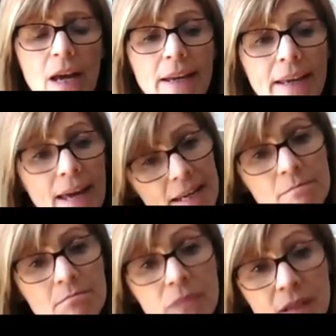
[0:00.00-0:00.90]

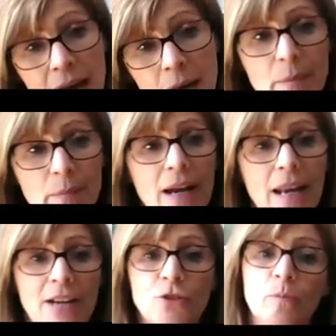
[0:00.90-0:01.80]
Again, can be
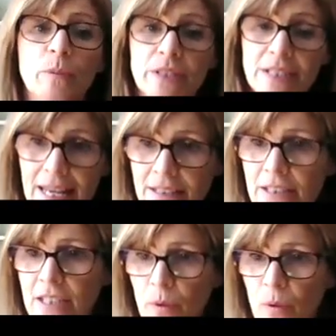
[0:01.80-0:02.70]
bilateral, but
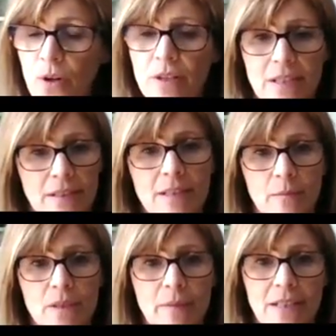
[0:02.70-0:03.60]
tends to be worse in the
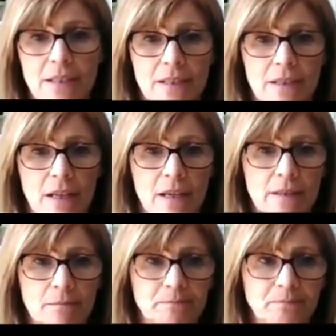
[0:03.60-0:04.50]
symptomatic side.